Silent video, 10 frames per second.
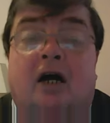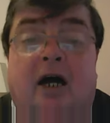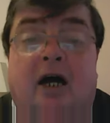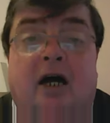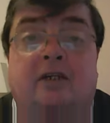
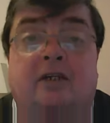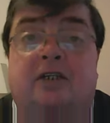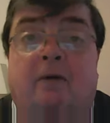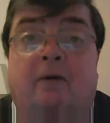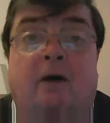
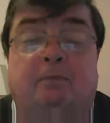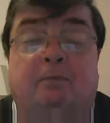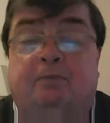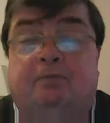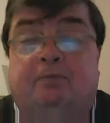And
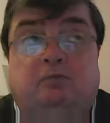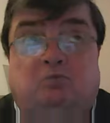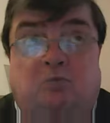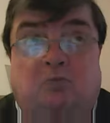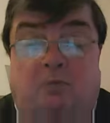
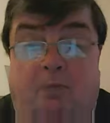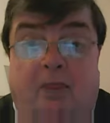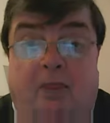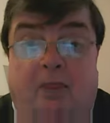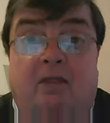
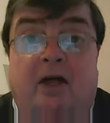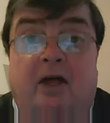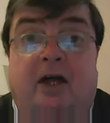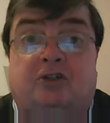then I